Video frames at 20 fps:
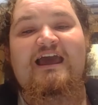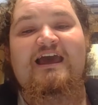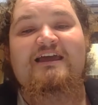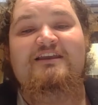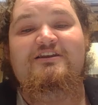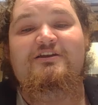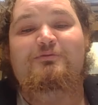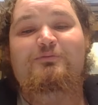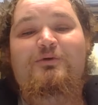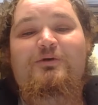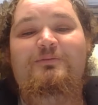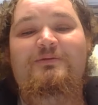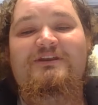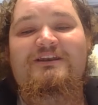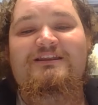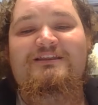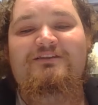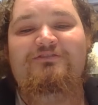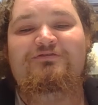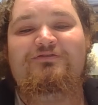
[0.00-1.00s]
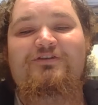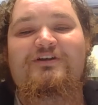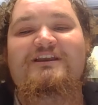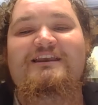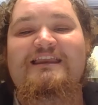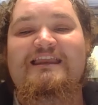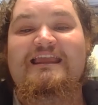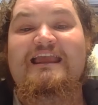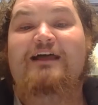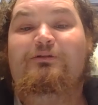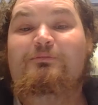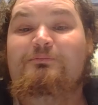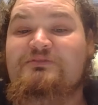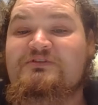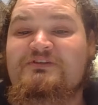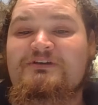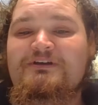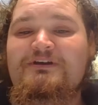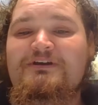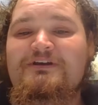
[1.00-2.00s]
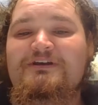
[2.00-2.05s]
and a woman in the front yelped.